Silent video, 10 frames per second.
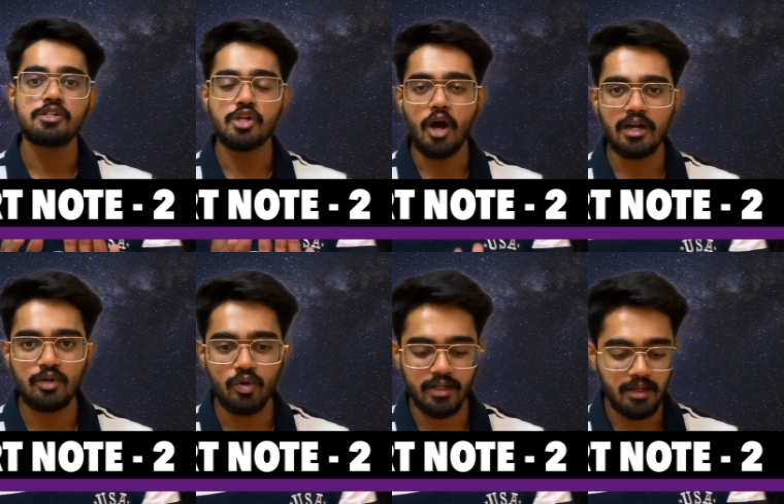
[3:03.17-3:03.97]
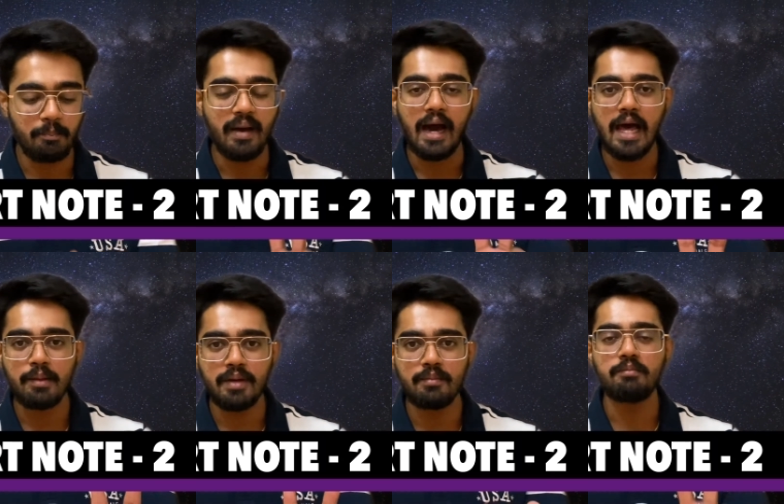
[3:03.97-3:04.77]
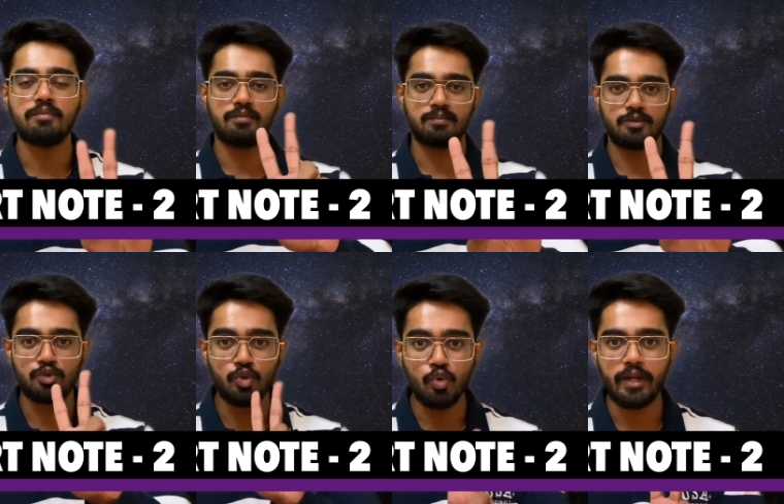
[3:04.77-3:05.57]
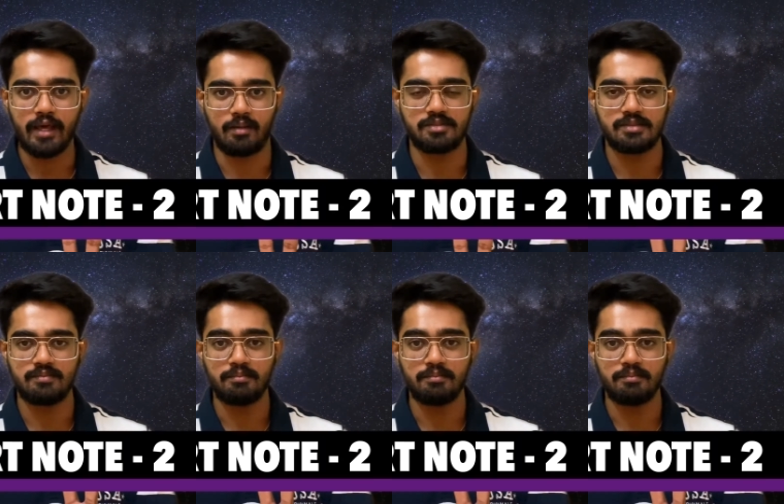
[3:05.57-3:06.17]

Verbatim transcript: Short note bare minimum two diagrams.